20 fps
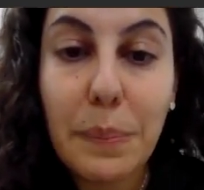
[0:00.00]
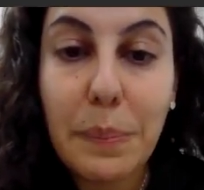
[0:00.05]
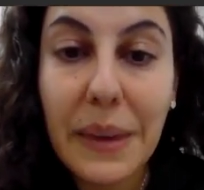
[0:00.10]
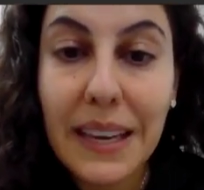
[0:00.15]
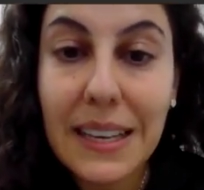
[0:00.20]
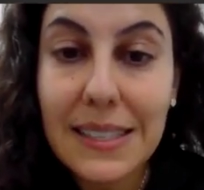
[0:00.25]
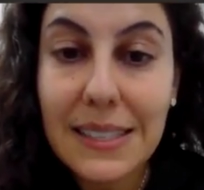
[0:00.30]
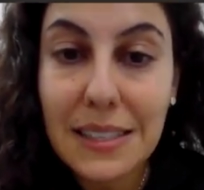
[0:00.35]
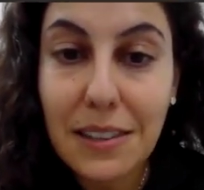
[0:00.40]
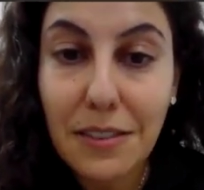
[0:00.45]

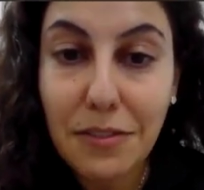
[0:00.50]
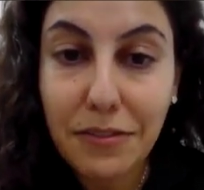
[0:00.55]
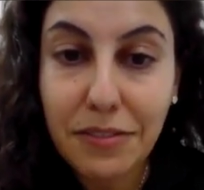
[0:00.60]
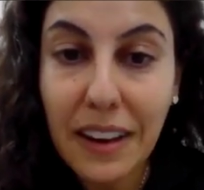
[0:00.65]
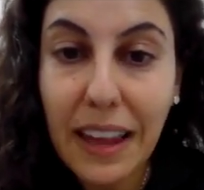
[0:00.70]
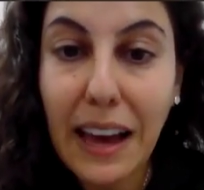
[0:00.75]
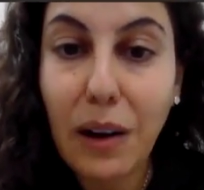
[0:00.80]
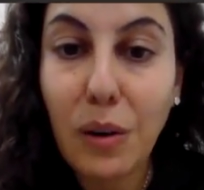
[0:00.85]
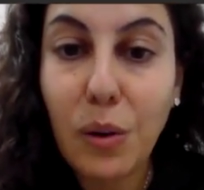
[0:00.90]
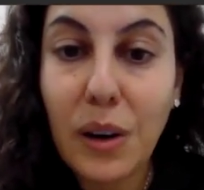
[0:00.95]
mix the
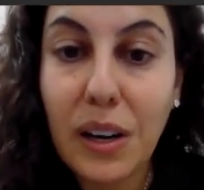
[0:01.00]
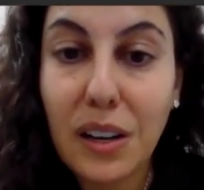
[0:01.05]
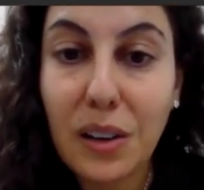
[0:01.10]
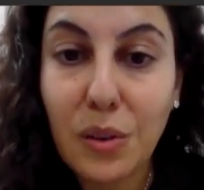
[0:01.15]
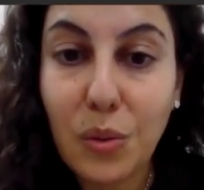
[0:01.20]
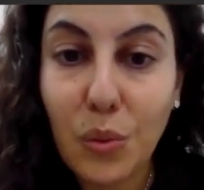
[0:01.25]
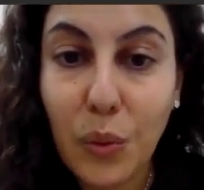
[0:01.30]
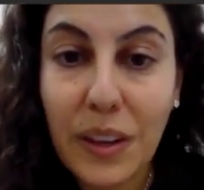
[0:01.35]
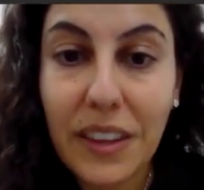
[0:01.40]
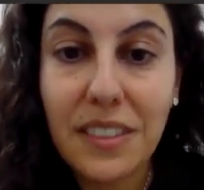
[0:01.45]

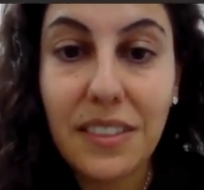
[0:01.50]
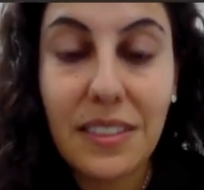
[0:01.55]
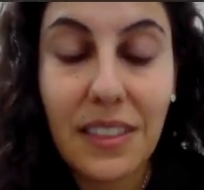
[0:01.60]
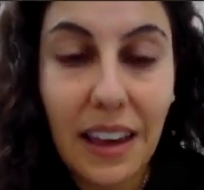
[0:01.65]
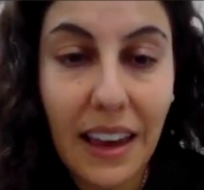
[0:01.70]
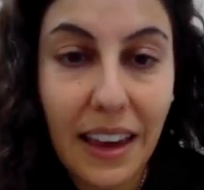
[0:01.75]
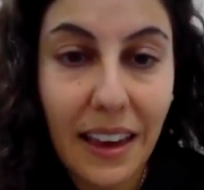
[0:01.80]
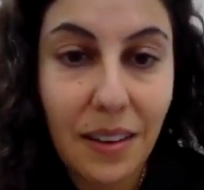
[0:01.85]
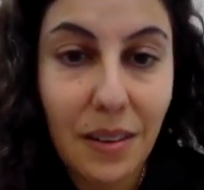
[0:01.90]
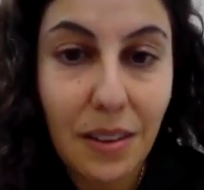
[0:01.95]
flour with
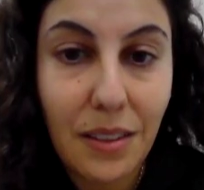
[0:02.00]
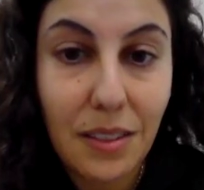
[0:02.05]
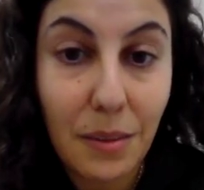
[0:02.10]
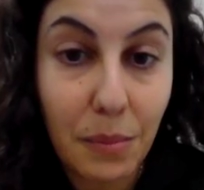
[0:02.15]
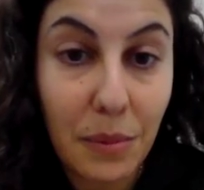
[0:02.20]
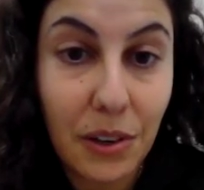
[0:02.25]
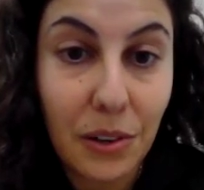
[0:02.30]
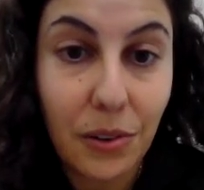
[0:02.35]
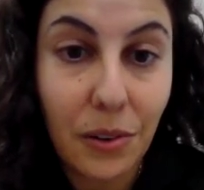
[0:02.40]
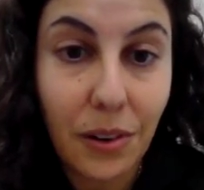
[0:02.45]

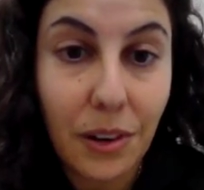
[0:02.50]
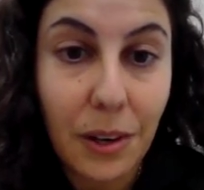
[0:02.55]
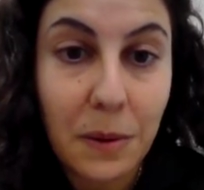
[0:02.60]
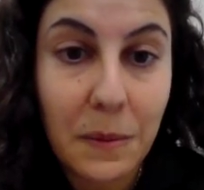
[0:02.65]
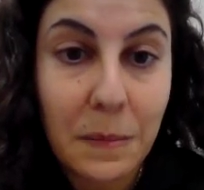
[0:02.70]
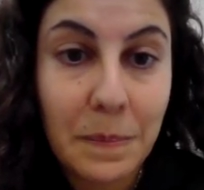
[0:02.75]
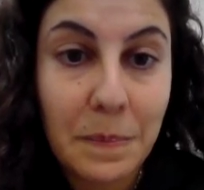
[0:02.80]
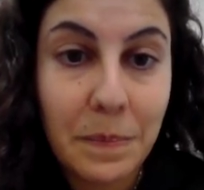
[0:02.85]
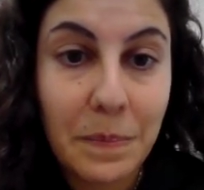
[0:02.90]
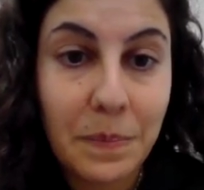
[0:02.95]
the milk.